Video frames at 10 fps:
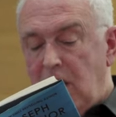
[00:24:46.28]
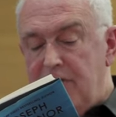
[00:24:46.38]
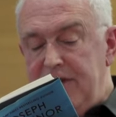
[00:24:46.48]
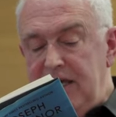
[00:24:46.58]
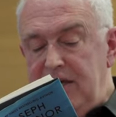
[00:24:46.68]

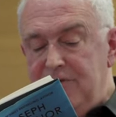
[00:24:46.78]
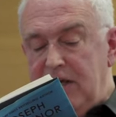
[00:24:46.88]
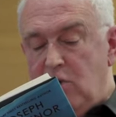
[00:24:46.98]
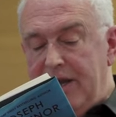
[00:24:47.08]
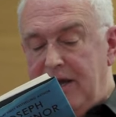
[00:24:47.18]
On the
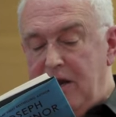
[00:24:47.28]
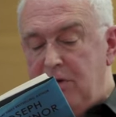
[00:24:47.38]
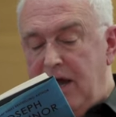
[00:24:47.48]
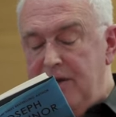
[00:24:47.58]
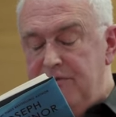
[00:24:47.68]
evening when I
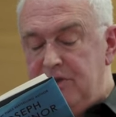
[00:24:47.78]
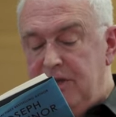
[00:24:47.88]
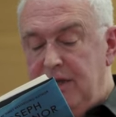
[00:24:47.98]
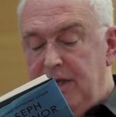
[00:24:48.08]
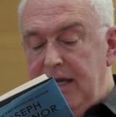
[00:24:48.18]
arrived,
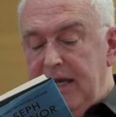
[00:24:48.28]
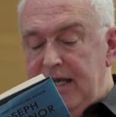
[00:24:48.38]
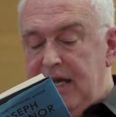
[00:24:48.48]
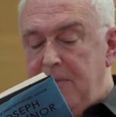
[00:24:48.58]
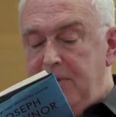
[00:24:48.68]

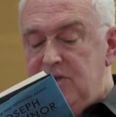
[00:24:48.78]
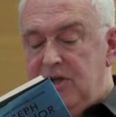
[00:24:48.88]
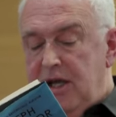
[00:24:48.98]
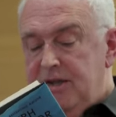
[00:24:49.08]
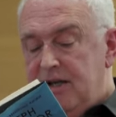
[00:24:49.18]
it happened
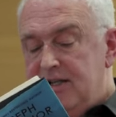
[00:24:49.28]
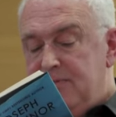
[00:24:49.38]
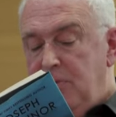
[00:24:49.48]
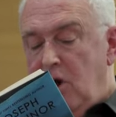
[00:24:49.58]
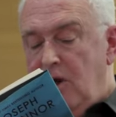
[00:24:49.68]
that a
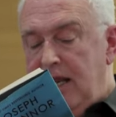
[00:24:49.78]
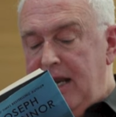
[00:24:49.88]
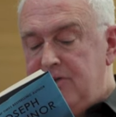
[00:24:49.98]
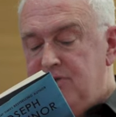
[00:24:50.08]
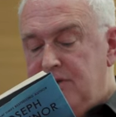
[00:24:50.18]
small
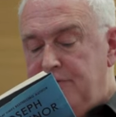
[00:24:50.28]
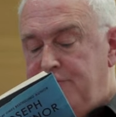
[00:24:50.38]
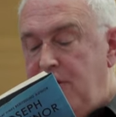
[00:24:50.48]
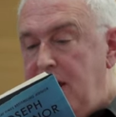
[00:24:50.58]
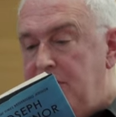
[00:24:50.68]
electrical
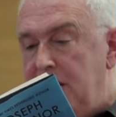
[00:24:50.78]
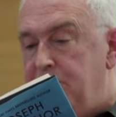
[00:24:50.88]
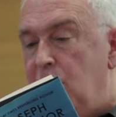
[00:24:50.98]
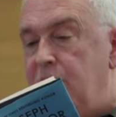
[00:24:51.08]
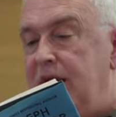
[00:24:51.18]
fire had
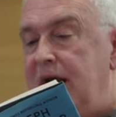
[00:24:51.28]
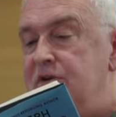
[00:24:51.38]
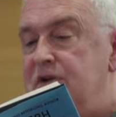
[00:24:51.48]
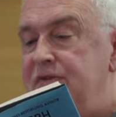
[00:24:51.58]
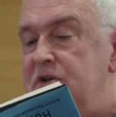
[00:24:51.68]
broken
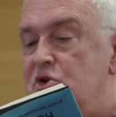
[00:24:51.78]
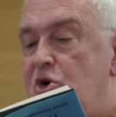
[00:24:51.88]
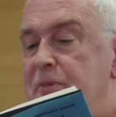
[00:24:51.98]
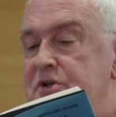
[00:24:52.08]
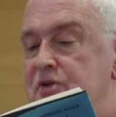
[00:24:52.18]
out at the
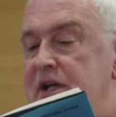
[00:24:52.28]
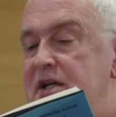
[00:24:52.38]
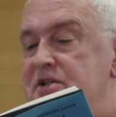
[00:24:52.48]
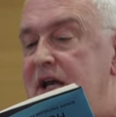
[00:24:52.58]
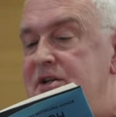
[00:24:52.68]
dormitory
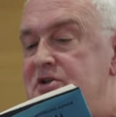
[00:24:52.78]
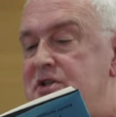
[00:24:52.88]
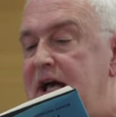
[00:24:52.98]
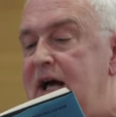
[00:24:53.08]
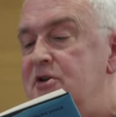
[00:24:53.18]
intended
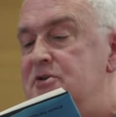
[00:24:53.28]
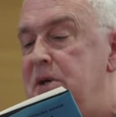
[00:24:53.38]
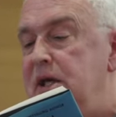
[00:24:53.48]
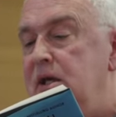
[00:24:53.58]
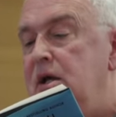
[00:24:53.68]
to house
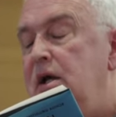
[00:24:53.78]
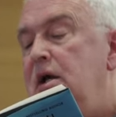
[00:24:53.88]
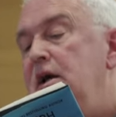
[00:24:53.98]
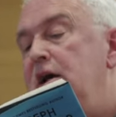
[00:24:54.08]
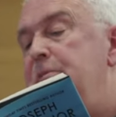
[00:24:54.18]
me
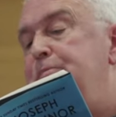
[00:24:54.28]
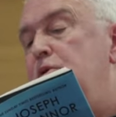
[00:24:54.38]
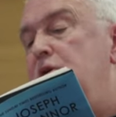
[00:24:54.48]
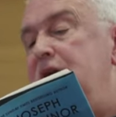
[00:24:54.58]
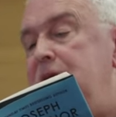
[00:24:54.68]
in a
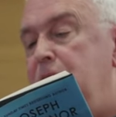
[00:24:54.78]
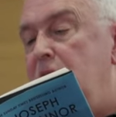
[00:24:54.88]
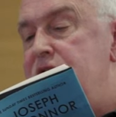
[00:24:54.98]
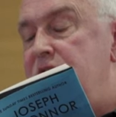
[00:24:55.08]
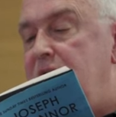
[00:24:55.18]
poorly
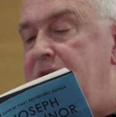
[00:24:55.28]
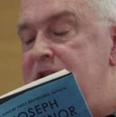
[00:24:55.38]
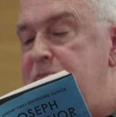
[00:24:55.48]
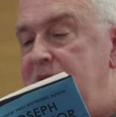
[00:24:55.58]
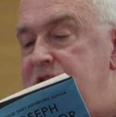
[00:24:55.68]

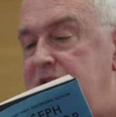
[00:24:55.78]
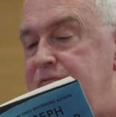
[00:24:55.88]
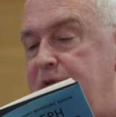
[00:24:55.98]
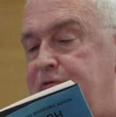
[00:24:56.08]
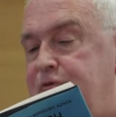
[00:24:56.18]
modernized medieval